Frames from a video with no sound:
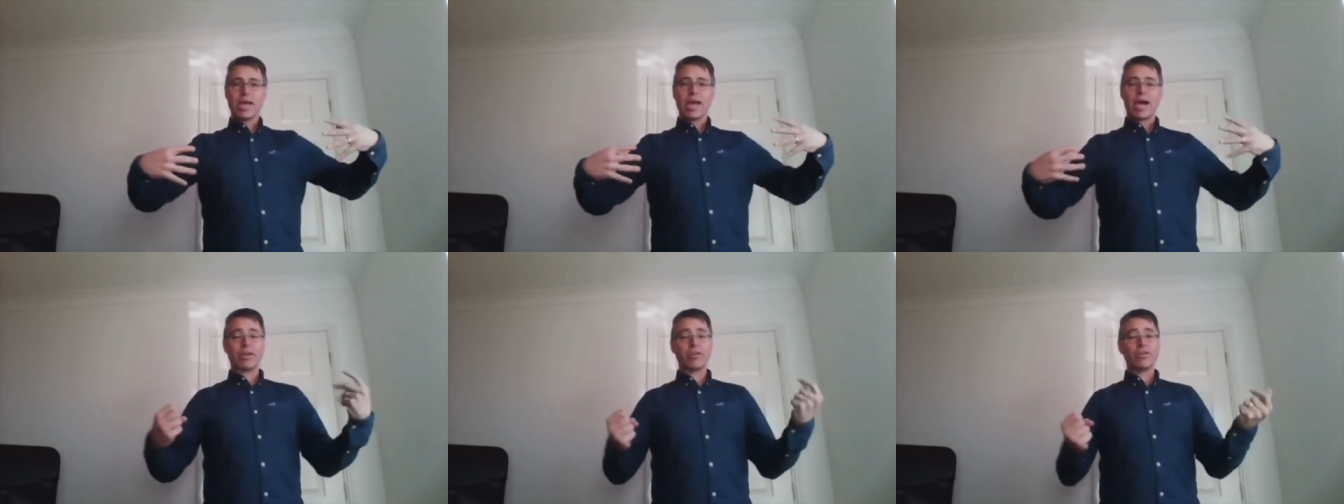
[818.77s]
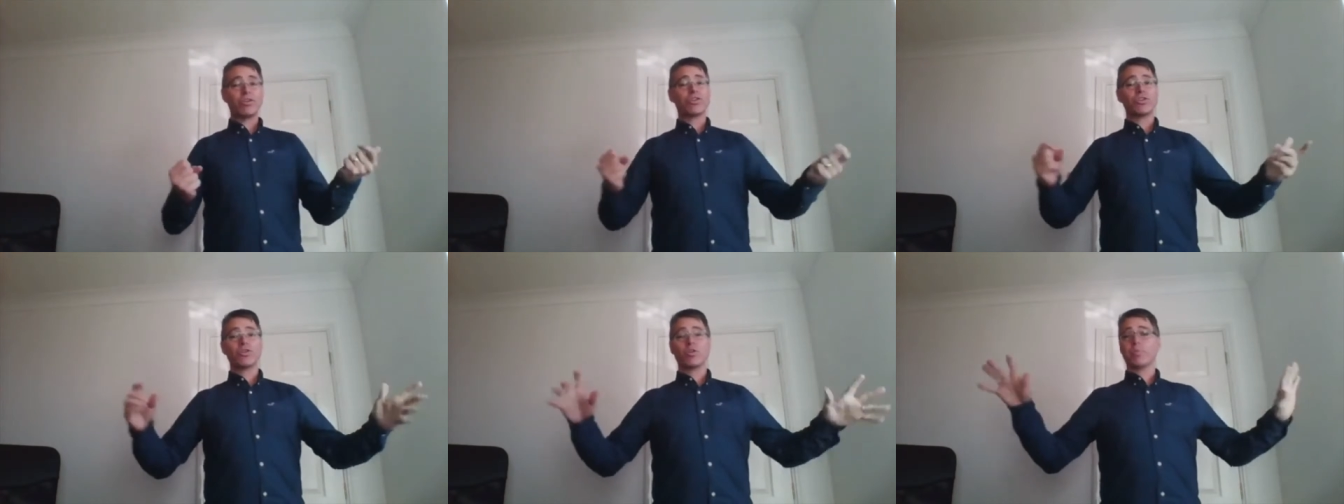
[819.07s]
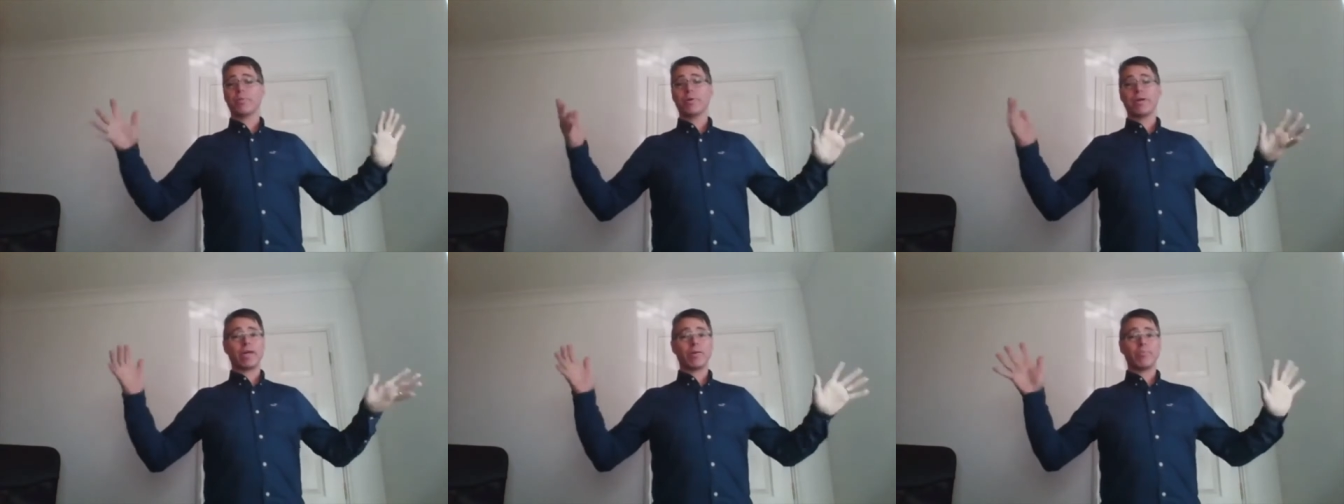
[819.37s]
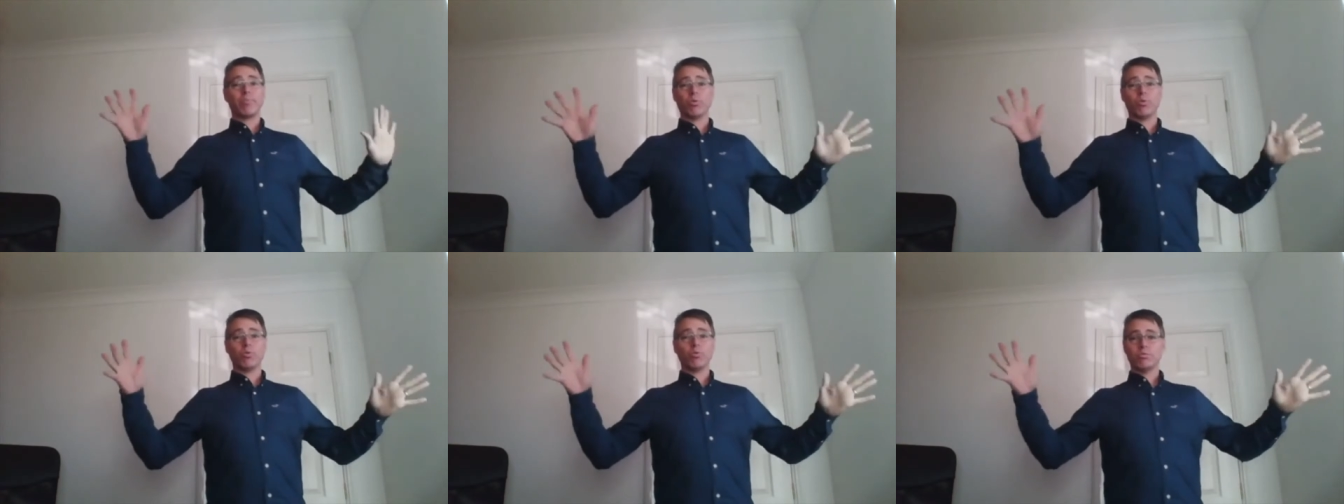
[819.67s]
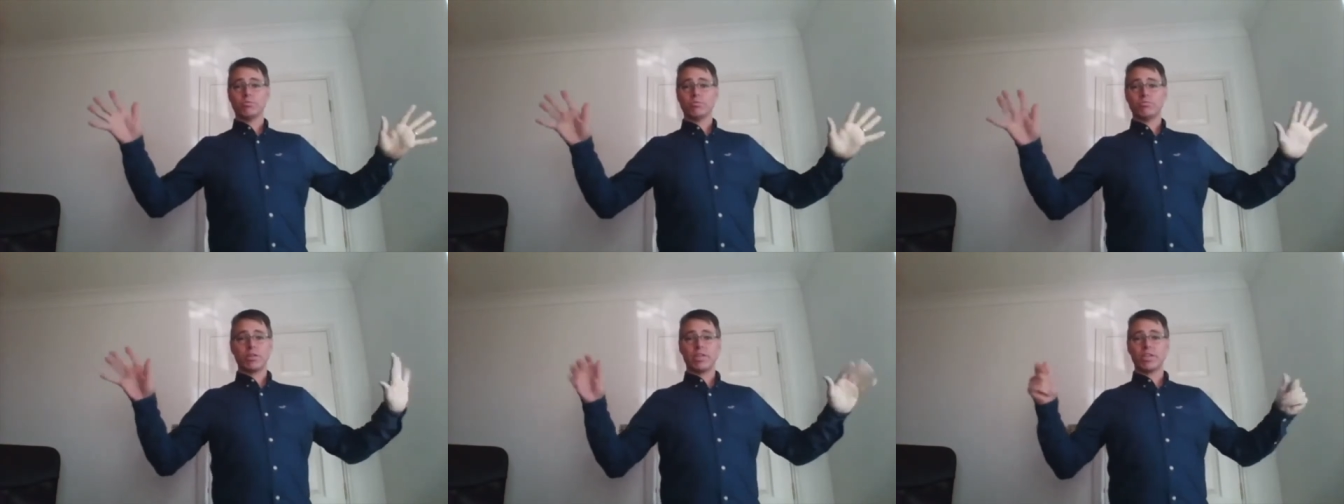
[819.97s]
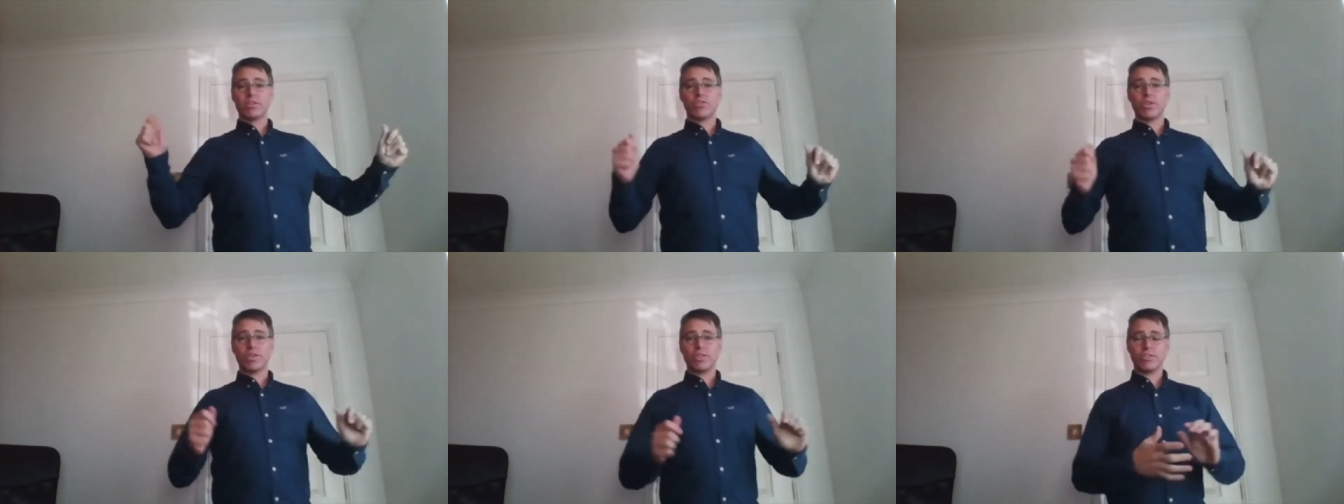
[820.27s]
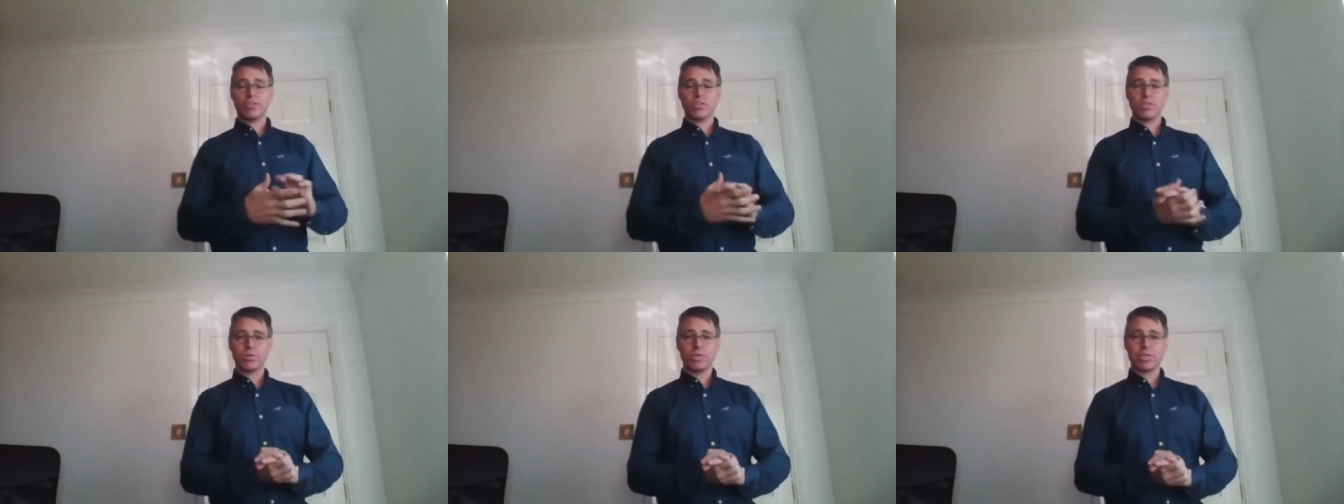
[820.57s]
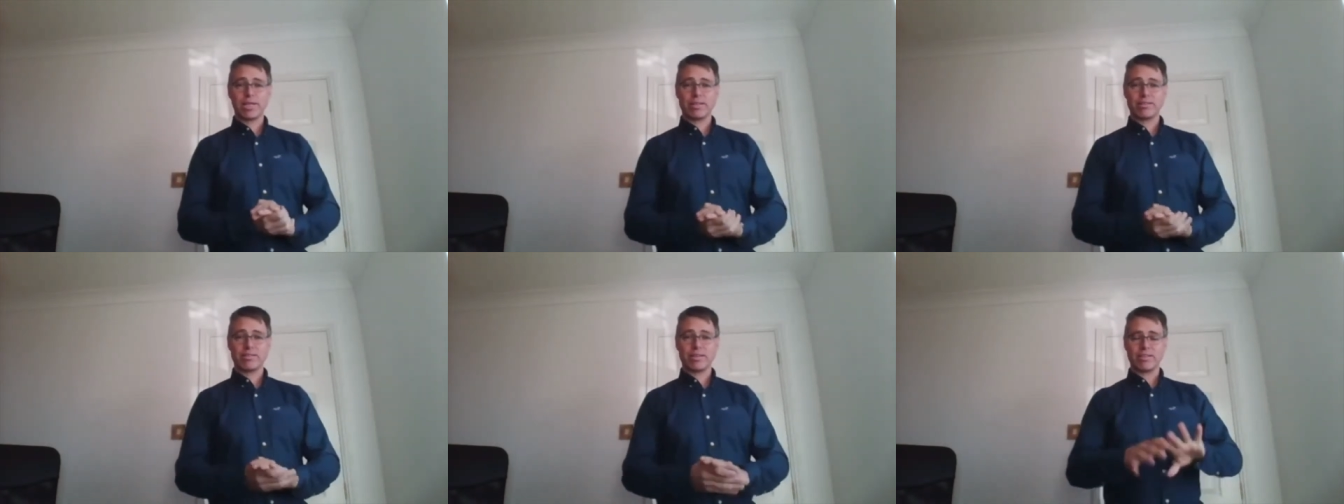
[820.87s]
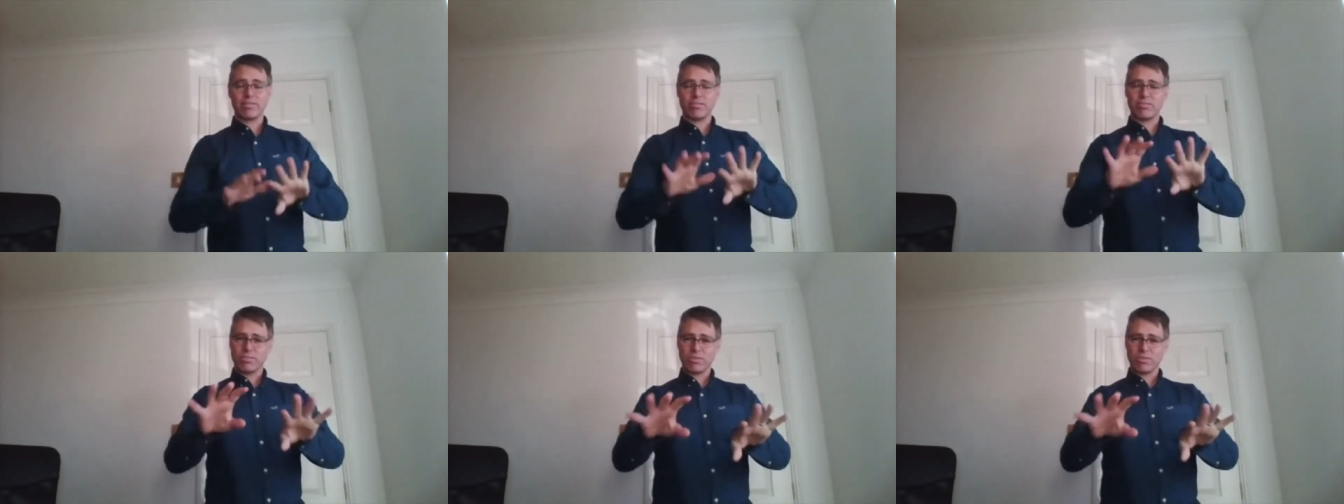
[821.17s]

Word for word: and you should be able literally to do jazz hands.